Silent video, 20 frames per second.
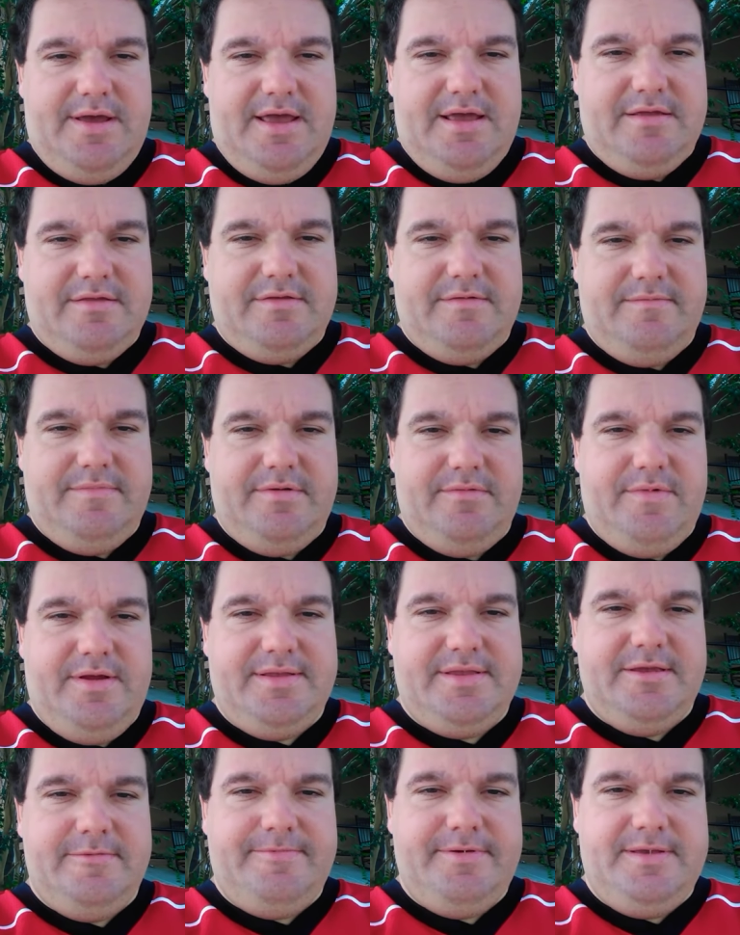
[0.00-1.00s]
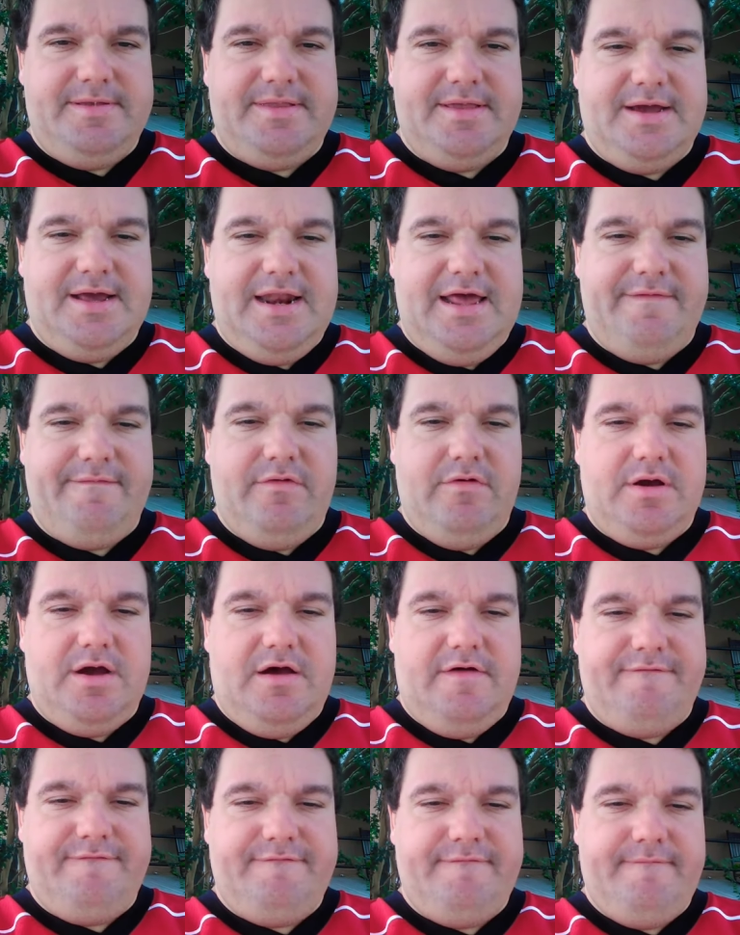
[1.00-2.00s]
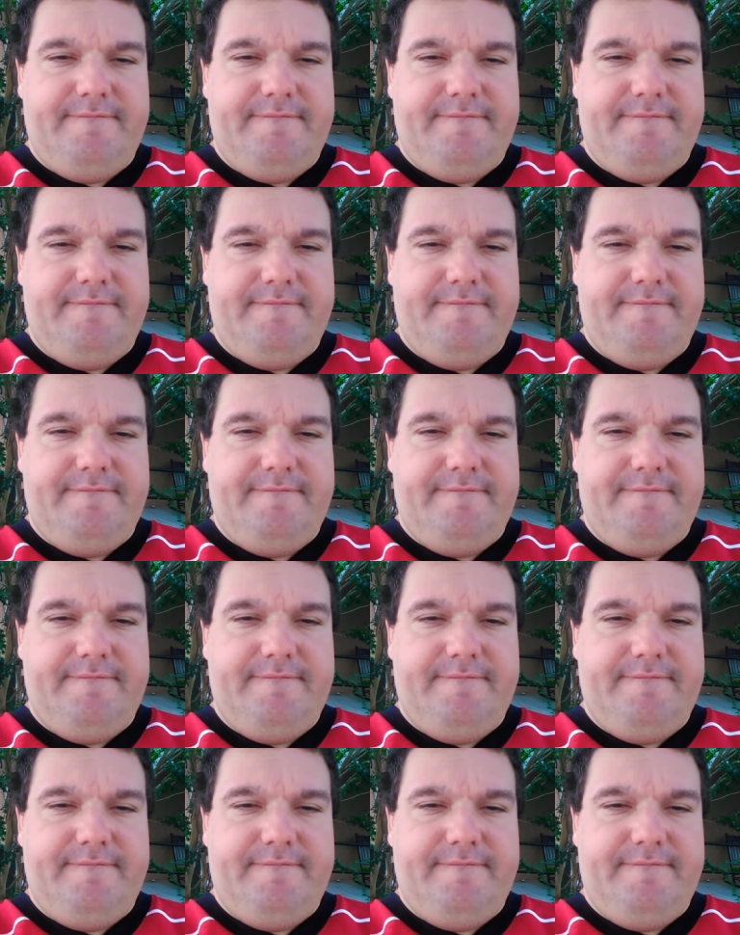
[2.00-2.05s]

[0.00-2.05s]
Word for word: anthem, but rest in peace, Nikolai Volkoff.